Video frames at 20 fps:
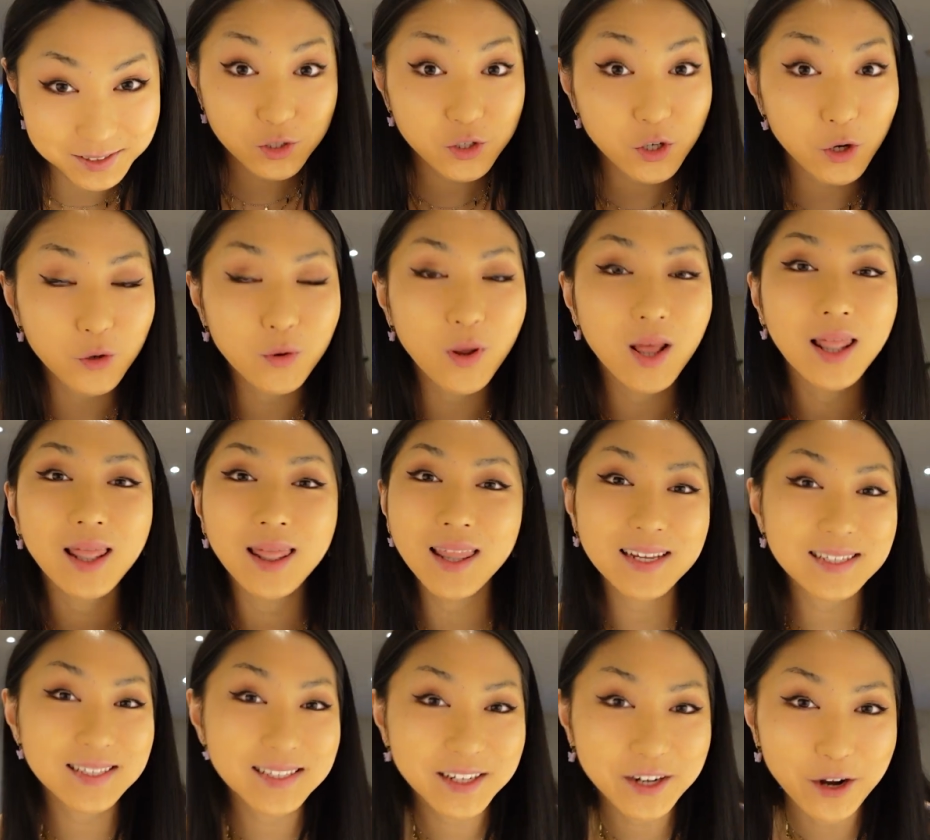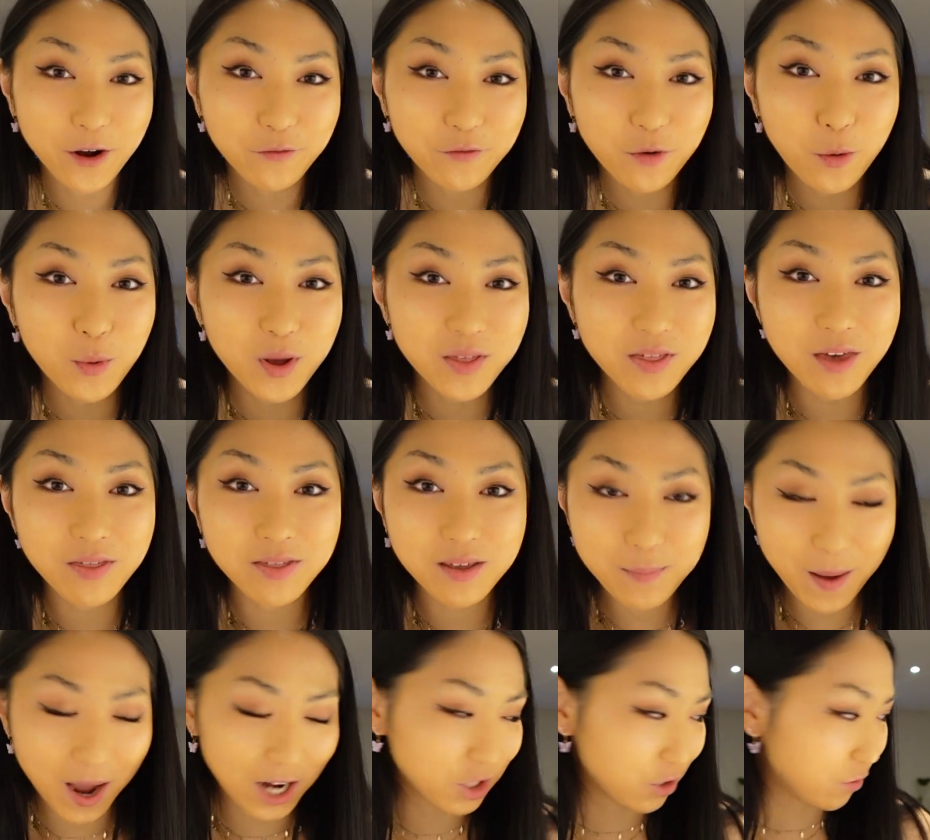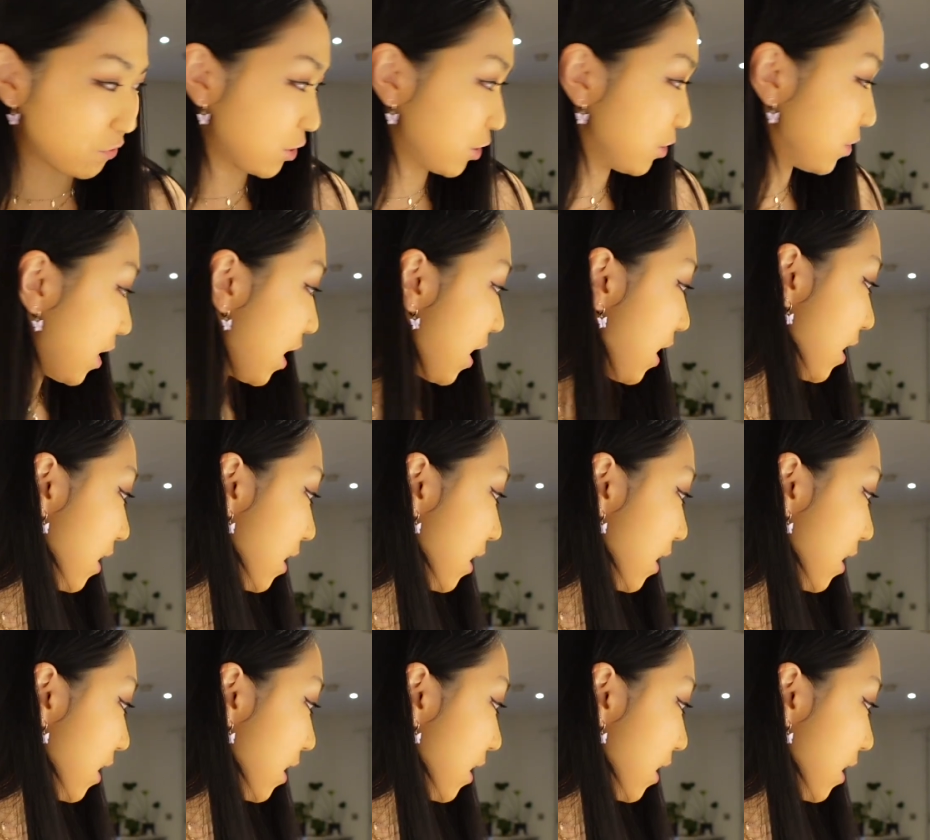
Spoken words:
So let's start off with the passion fruit.